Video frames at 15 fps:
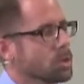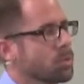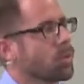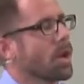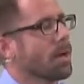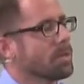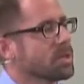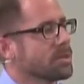
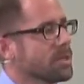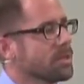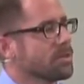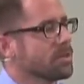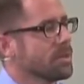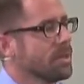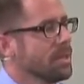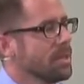
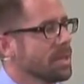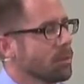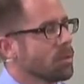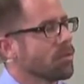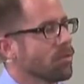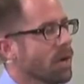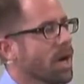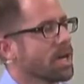promises that we
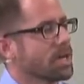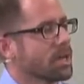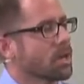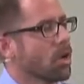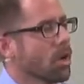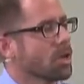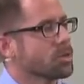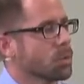find in
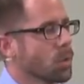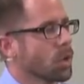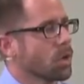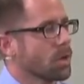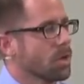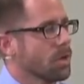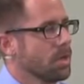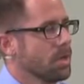God's word,